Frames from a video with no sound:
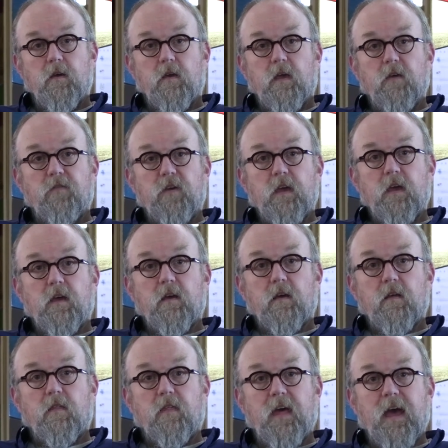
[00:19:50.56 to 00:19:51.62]
Giving
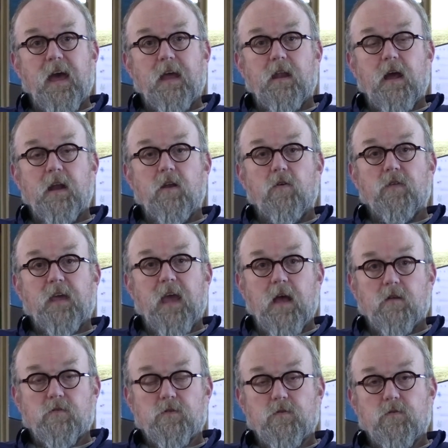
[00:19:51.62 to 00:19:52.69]
that I know the
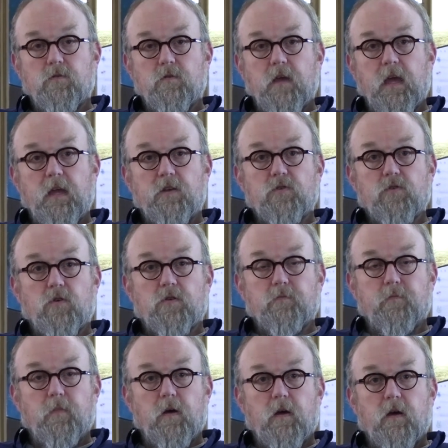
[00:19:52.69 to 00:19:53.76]
council and
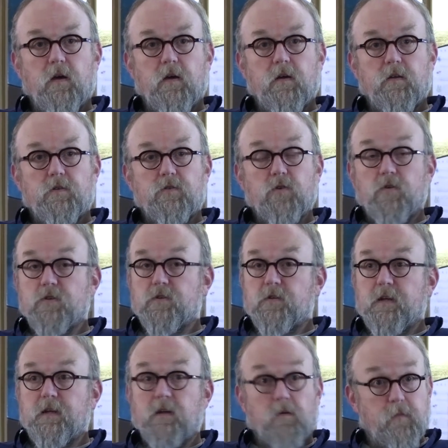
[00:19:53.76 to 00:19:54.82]
church
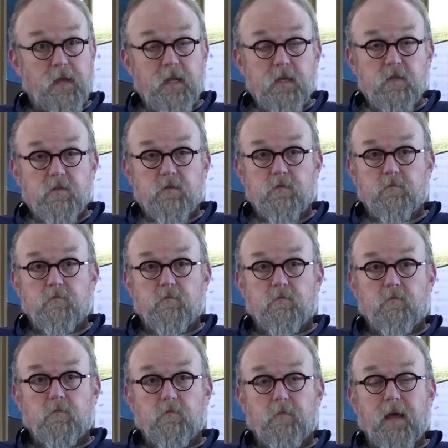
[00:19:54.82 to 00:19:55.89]
committees
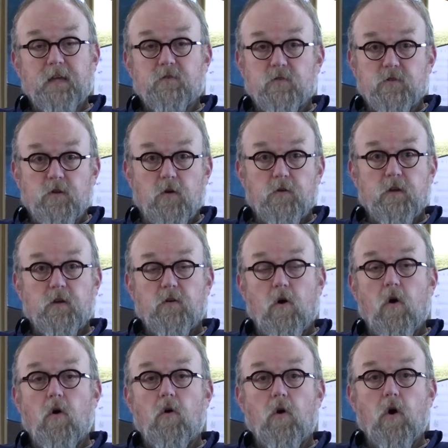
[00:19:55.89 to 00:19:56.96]
Pastor Sonia,
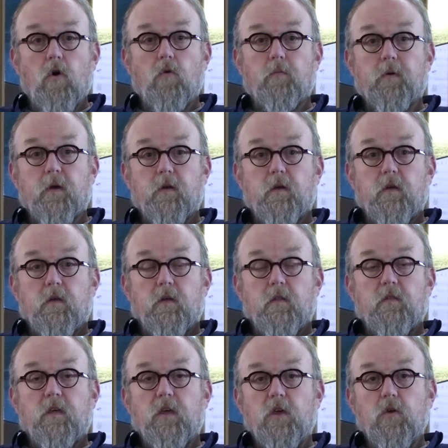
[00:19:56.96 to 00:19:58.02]
all hope
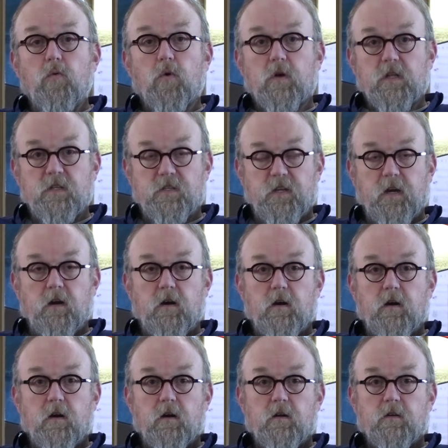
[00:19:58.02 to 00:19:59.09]
that you will consider
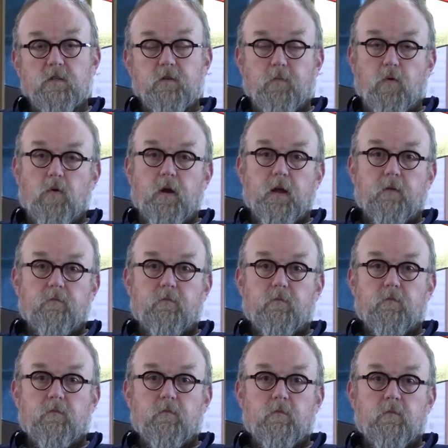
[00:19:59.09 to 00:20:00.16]
supporting.
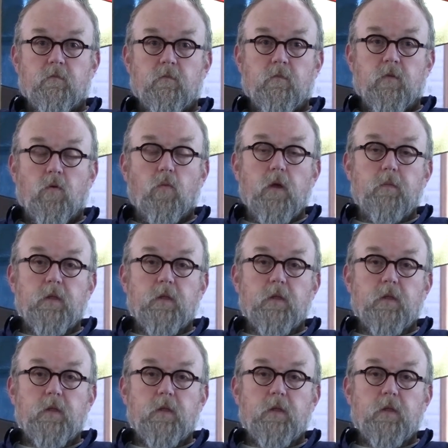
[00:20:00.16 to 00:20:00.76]
We